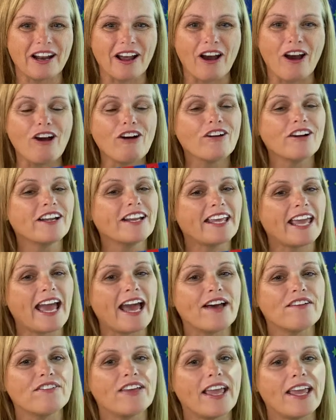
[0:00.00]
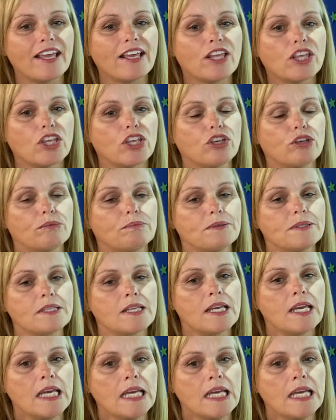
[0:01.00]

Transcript: I already have eight cubes.